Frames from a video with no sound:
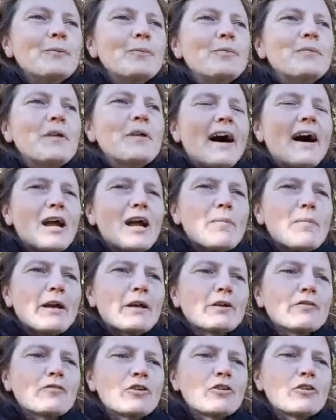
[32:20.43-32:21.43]
High
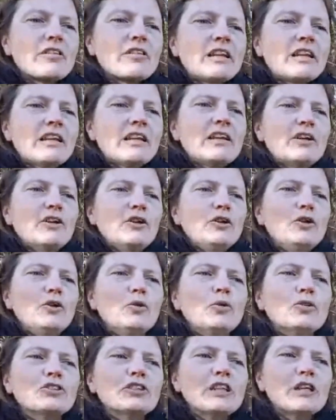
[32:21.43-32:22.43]
biodiversity
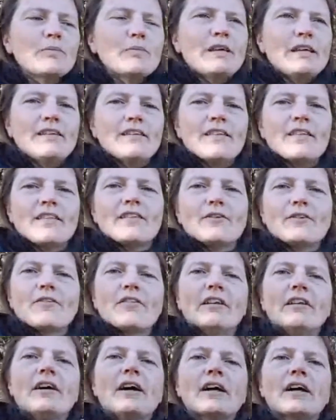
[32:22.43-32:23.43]
usually means there's a
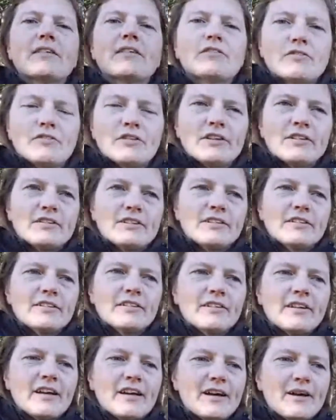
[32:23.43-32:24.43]
lot of different,
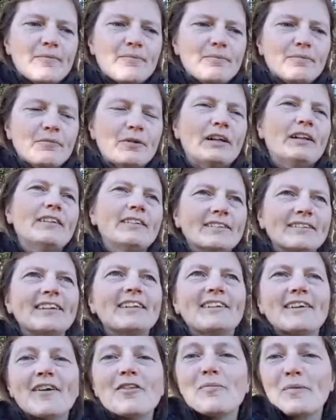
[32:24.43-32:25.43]
well, it
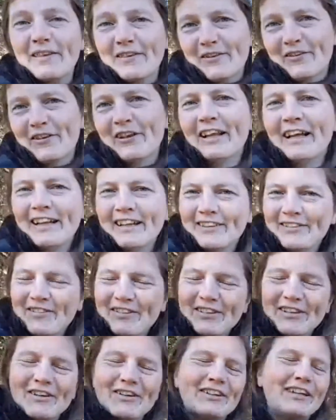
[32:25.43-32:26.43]
does mean there are
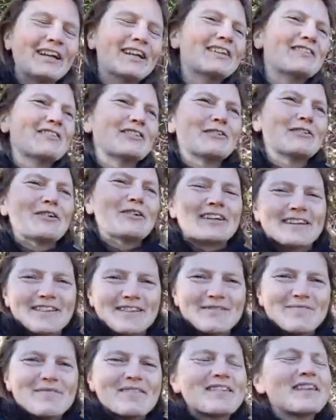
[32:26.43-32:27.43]
a lot of different
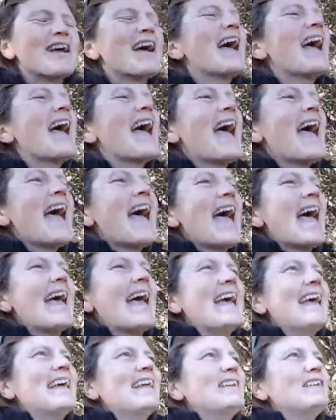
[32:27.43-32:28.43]
organisms,
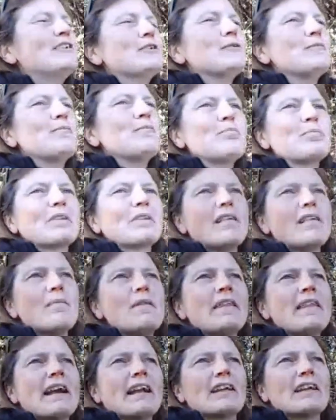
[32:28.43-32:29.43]
and
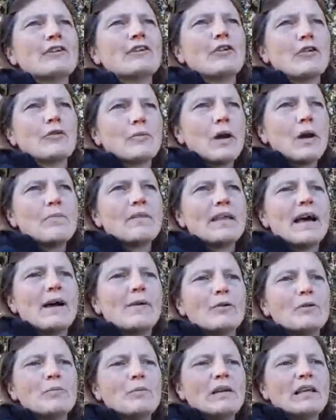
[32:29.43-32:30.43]
something that can disrupt that
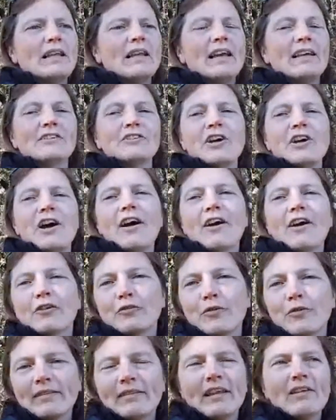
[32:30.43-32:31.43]
would be like dog
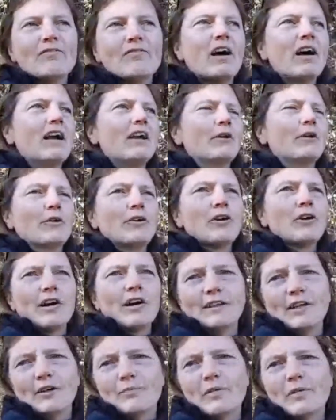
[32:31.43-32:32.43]
strangling vine or
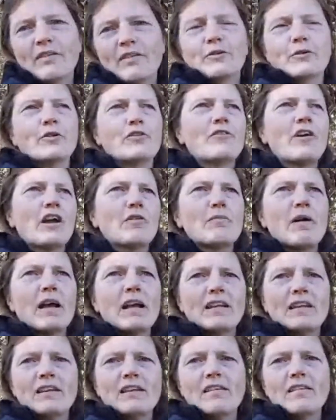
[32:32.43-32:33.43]
garlic mustard or
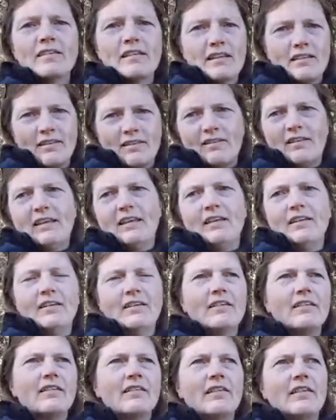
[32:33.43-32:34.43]
Phragmites. This is in
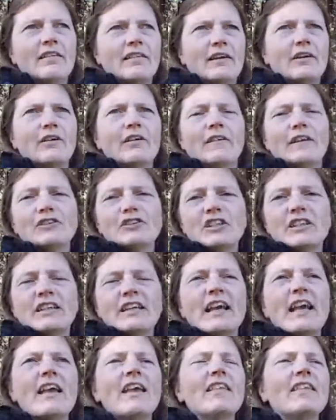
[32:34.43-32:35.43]
this area in the
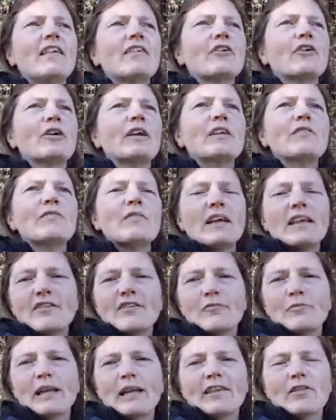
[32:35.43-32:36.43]
GTA. These are
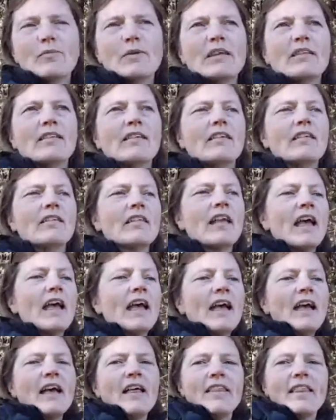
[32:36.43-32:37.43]
invasive plant species
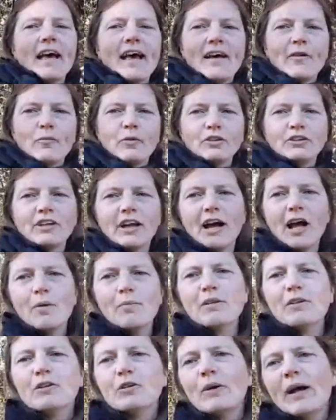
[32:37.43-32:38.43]
that will come
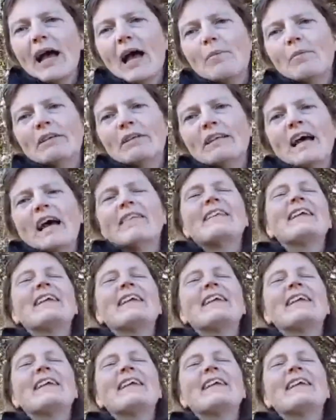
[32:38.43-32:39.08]
into a habitat and they